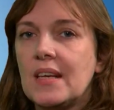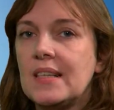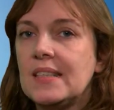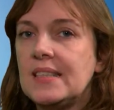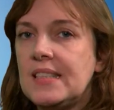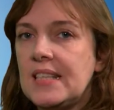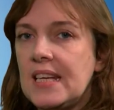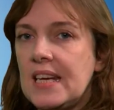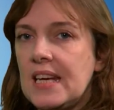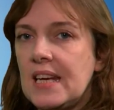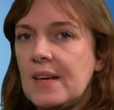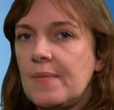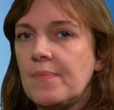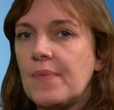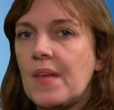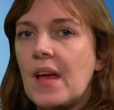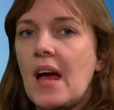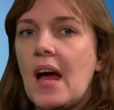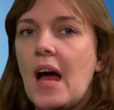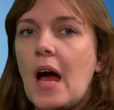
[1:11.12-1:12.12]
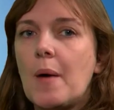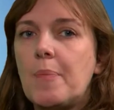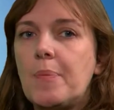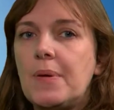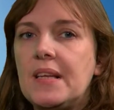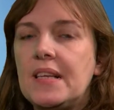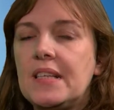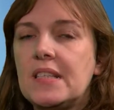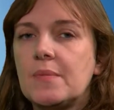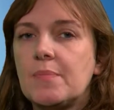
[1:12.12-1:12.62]
D, a
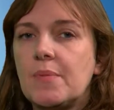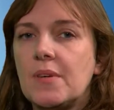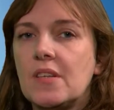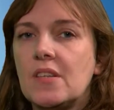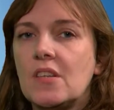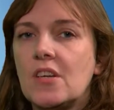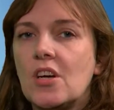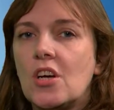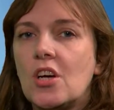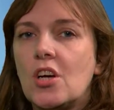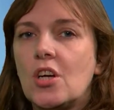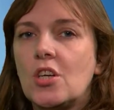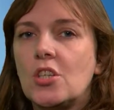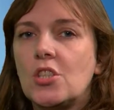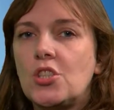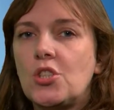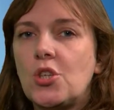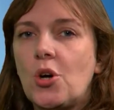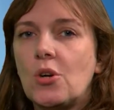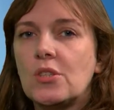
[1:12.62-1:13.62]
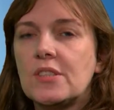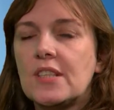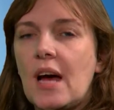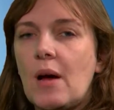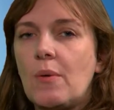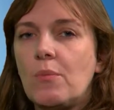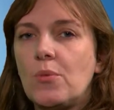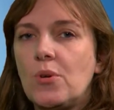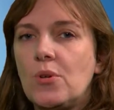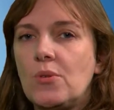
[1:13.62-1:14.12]
policeman, shot
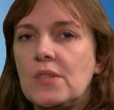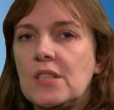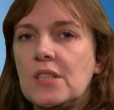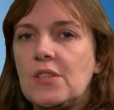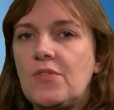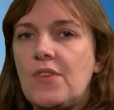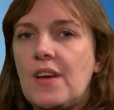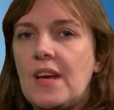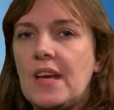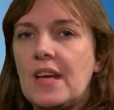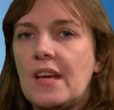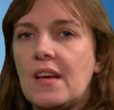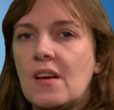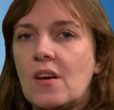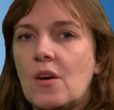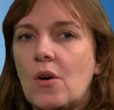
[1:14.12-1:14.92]
and wounded V